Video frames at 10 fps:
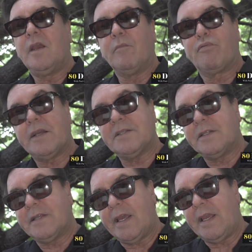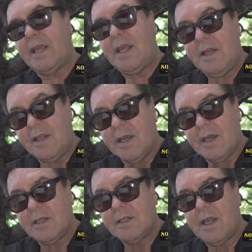in present-day
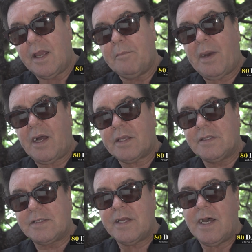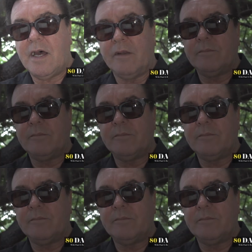India and Pakistan.